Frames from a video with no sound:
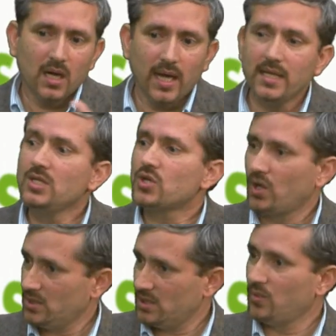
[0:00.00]
any
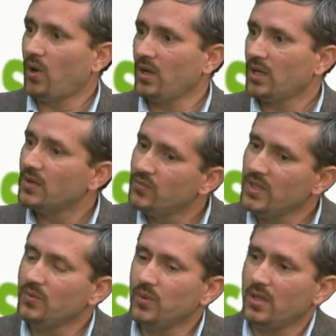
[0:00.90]
choice they want and
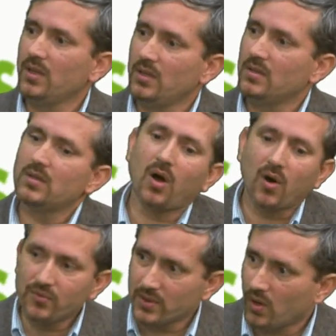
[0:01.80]
we will
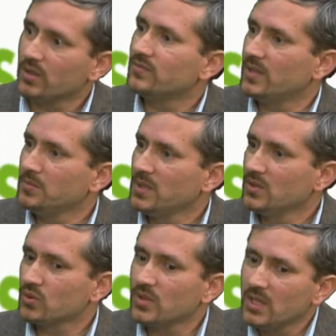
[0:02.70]
offer all of them
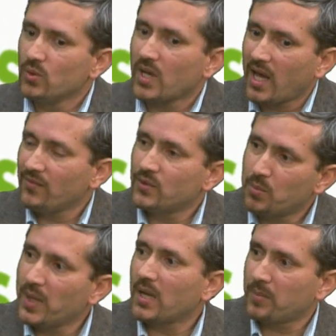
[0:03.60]
so they don't have to
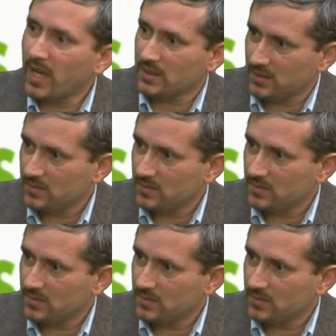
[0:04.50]
pick a path.